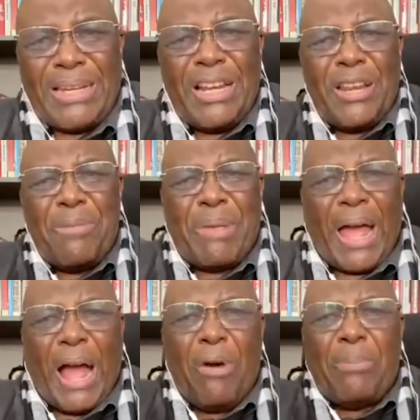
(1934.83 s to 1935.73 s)
in
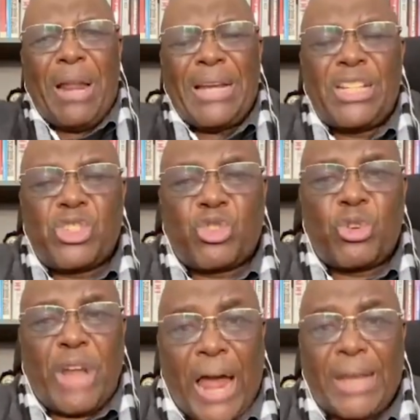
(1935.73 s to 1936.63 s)
Libya, our blood in
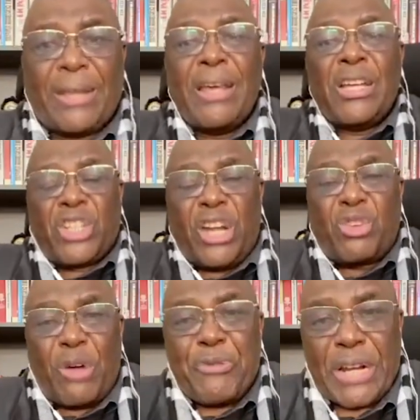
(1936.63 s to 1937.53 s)
Sudan,
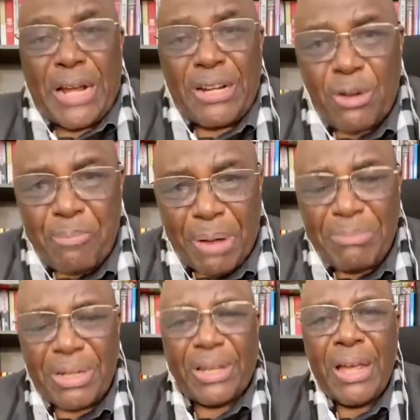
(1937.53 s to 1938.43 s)
Central African
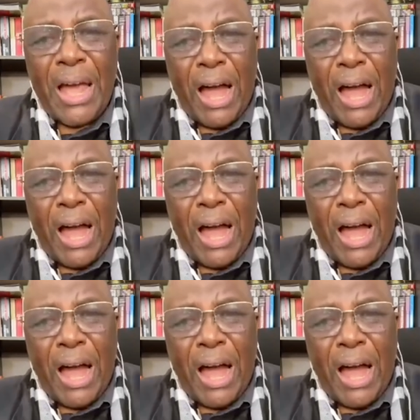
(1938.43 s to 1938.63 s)
Republic,